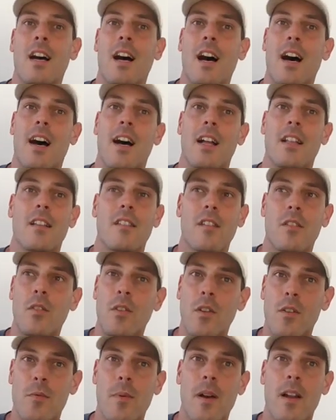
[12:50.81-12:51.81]
Uh, there's a
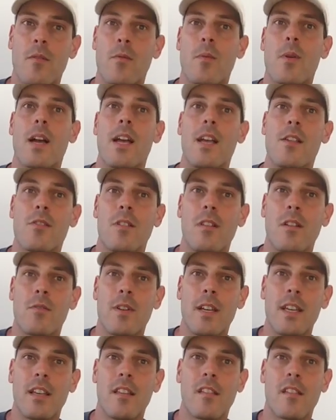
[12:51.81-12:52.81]
huge amount of range in the
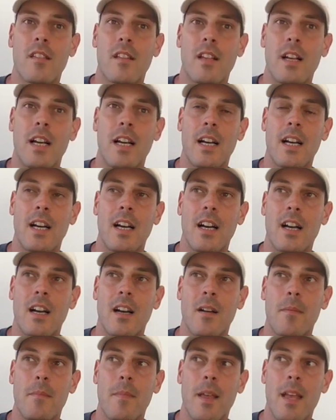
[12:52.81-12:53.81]
rigs,
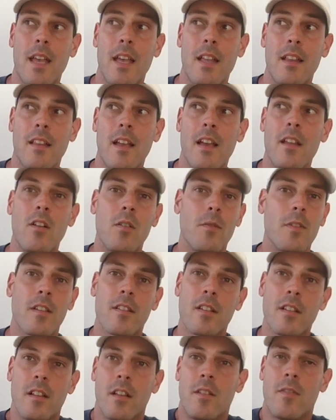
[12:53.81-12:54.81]
um, and and
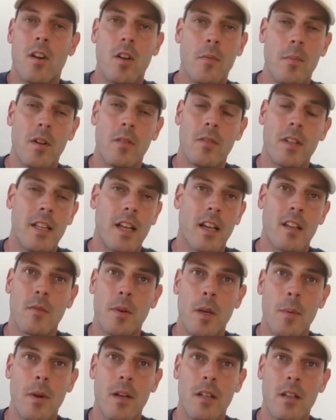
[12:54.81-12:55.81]
obviously the development of the deck
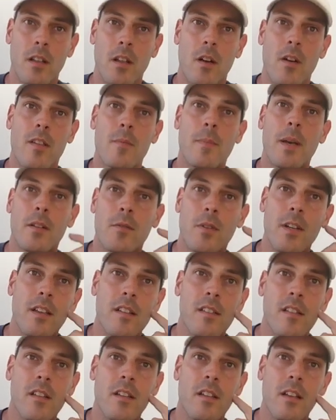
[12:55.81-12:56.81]
sweep and the low spec
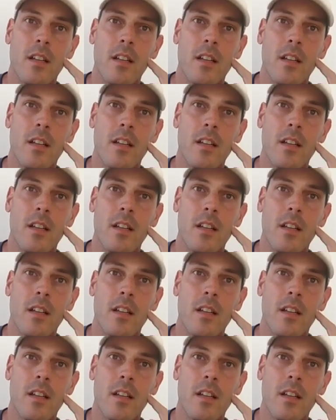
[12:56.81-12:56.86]
rigs.